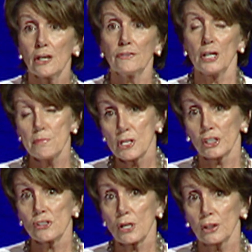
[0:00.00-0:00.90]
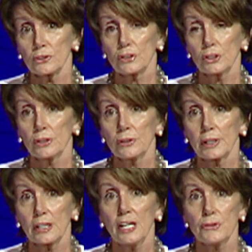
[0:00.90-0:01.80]
over $1 million a year, you
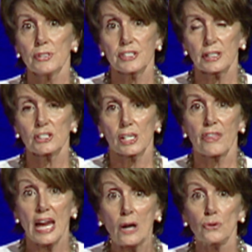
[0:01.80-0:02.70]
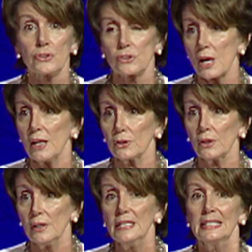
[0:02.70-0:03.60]
get a
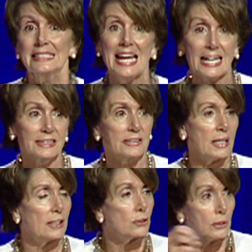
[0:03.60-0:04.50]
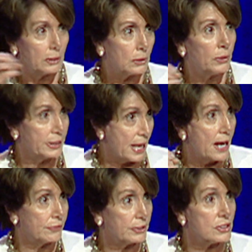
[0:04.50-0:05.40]
$160,000 tax cut on
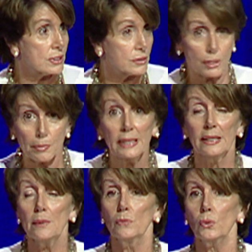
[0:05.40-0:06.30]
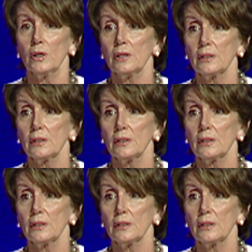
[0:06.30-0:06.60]
average. Some may get more.